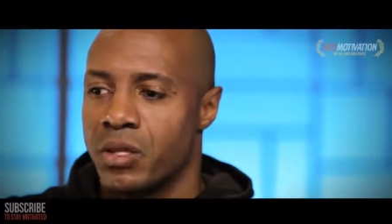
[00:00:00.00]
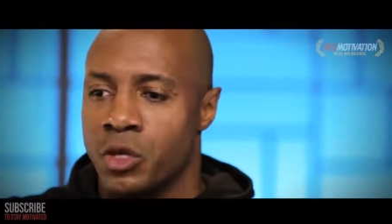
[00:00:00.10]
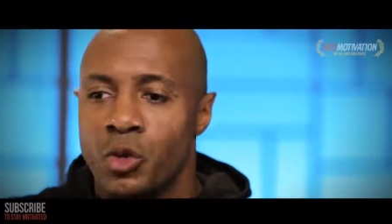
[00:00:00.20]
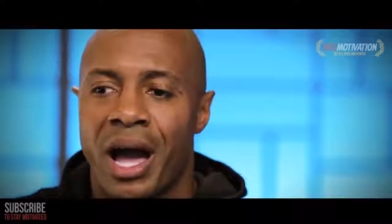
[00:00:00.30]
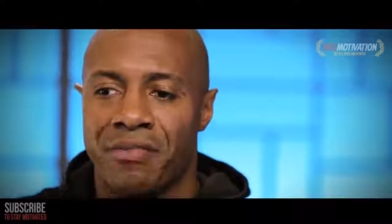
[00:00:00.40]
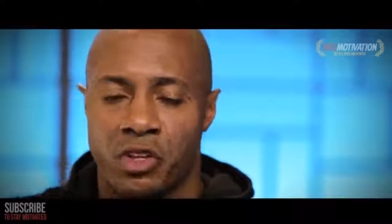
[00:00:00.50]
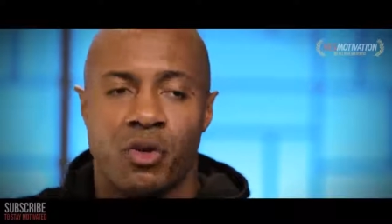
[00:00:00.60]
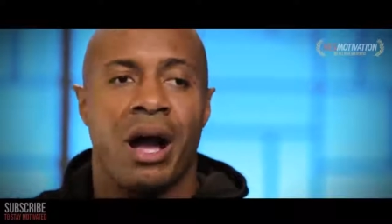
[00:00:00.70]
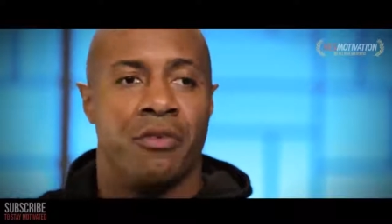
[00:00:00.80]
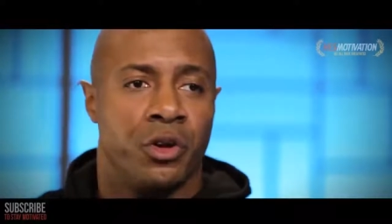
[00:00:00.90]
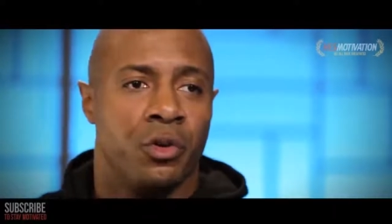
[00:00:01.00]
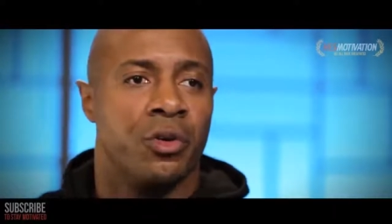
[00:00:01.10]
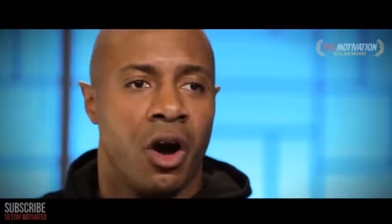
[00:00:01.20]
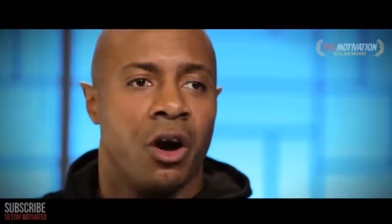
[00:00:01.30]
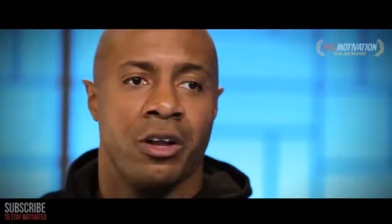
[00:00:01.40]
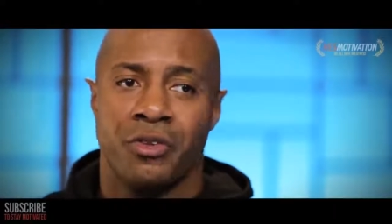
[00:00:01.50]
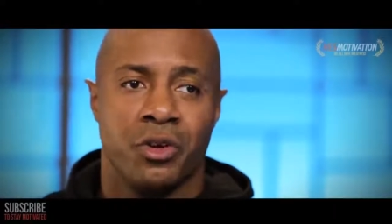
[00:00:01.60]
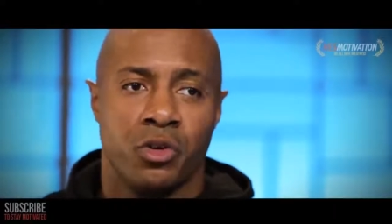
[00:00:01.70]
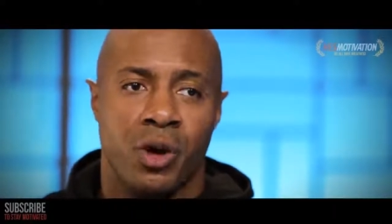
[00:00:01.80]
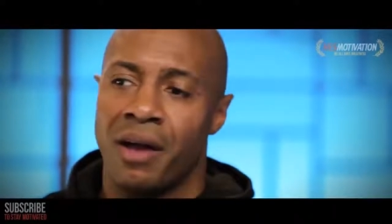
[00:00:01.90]
You have to drive your own car, and if
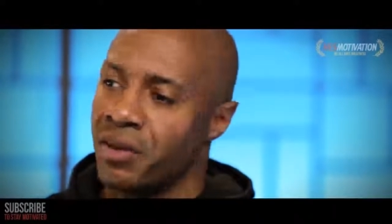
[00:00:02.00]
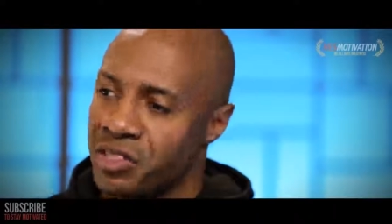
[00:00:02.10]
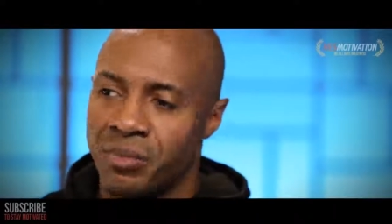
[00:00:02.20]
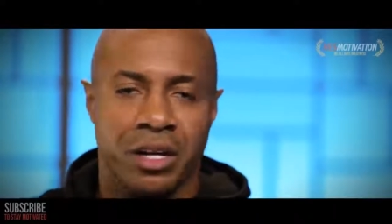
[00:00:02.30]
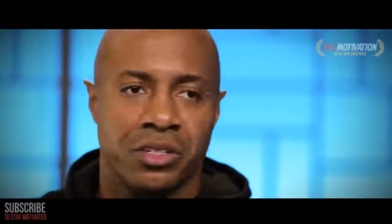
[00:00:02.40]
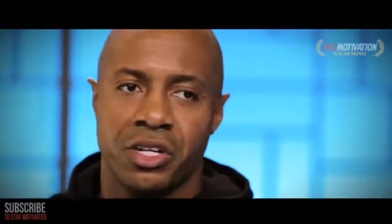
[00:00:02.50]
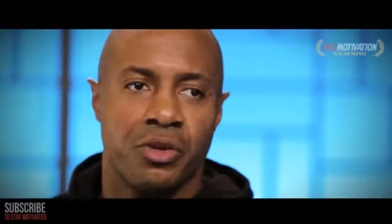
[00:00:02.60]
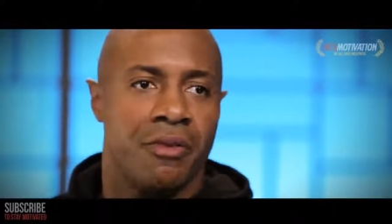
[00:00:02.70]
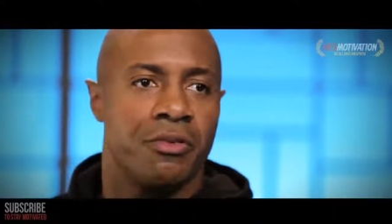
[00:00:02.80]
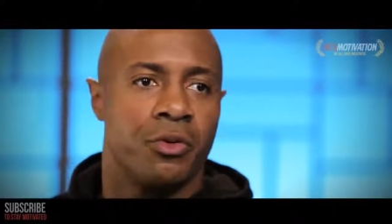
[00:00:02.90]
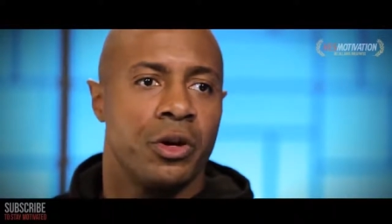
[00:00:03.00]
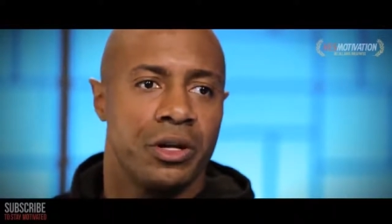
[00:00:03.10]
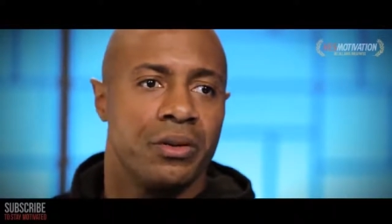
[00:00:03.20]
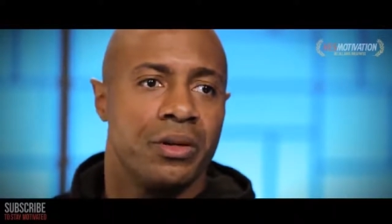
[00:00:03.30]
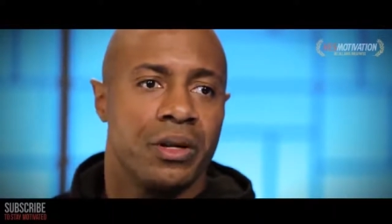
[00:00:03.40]
you don't drive it, somebody else is gonna drive it for you.